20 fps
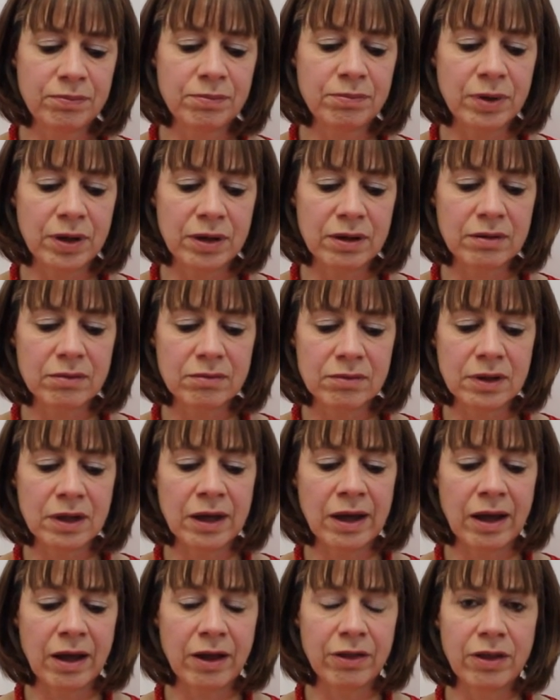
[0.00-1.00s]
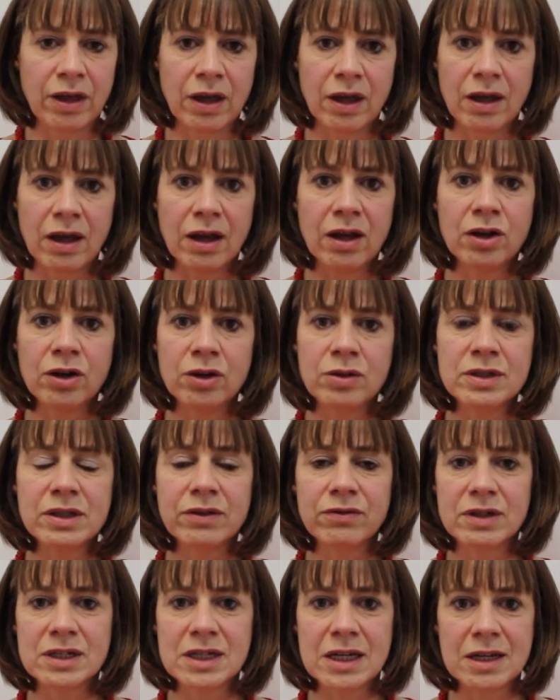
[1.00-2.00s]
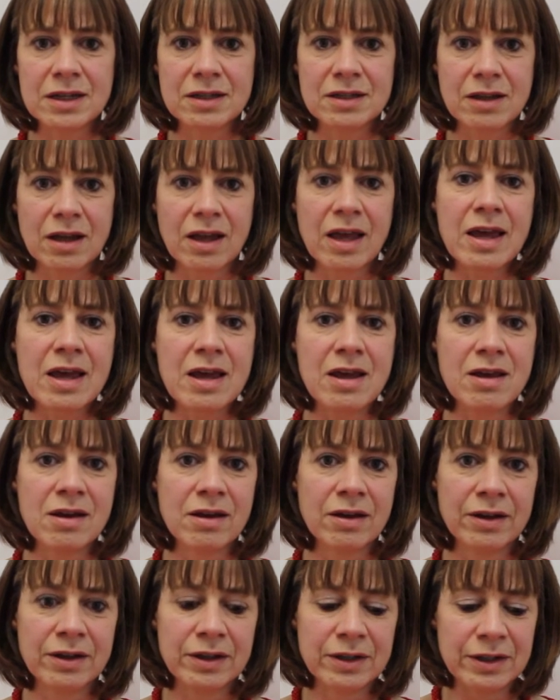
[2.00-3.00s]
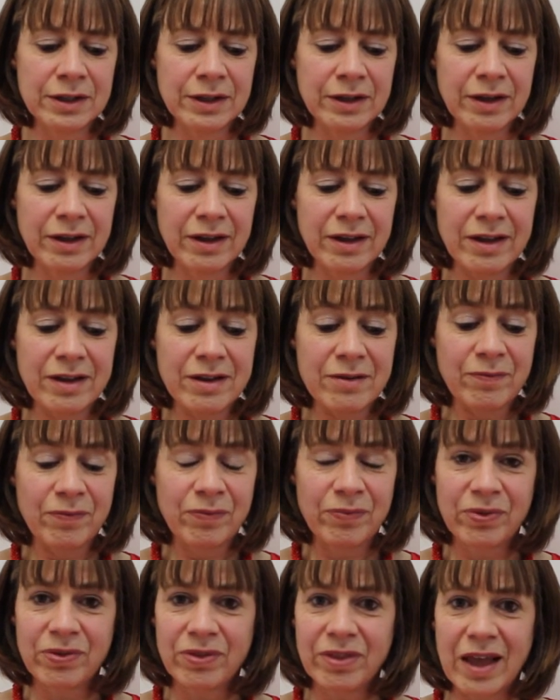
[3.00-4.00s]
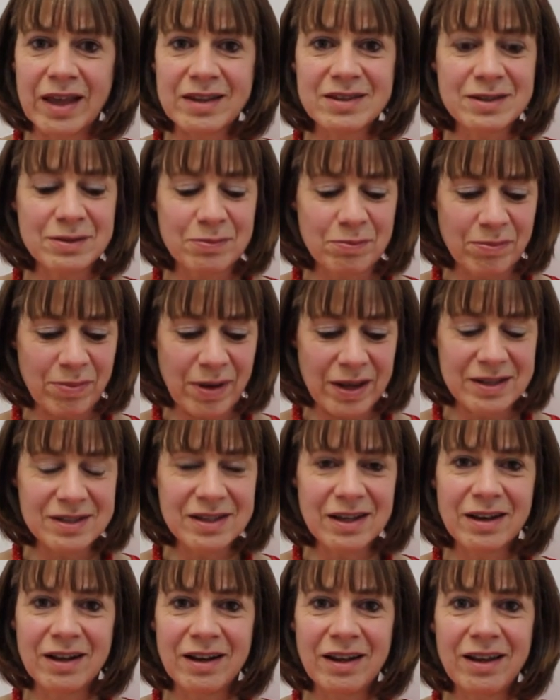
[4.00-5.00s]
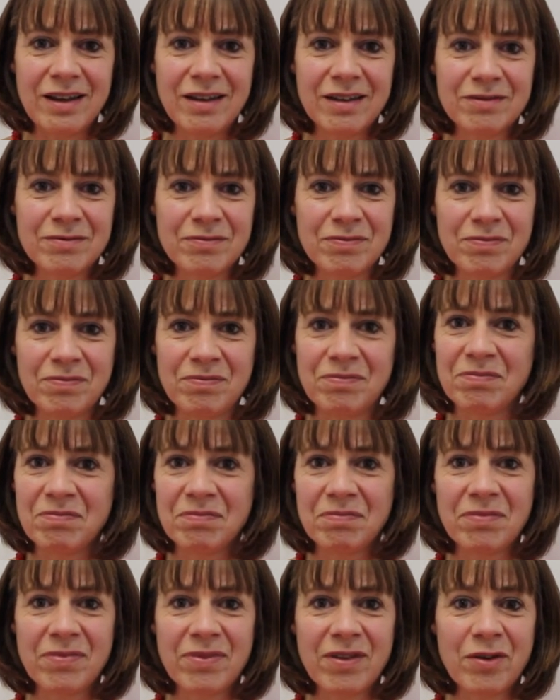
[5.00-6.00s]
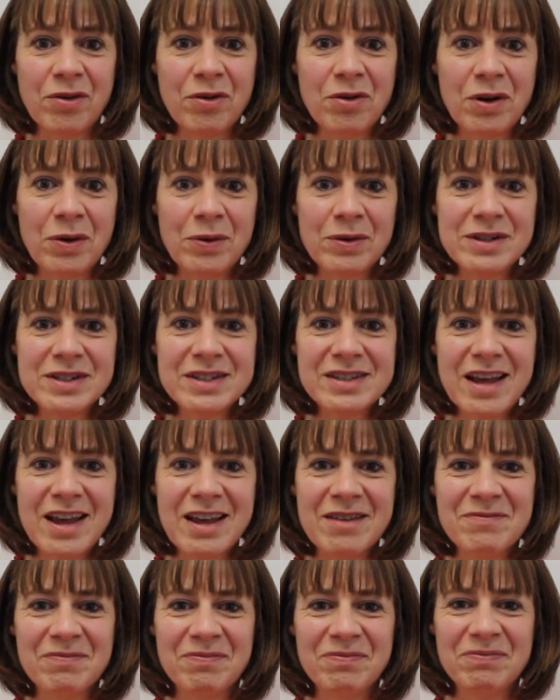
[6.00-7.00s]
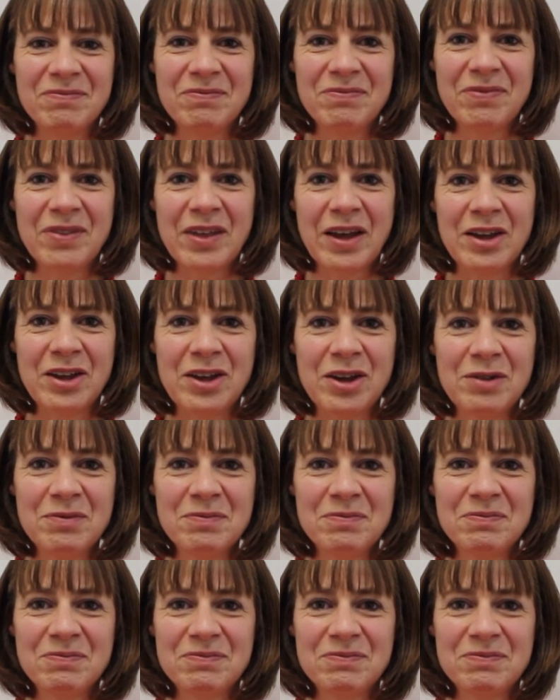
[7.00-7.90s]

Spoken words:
But yeah, I think inclusivity is the key. That's basically all I want to say. Thank you.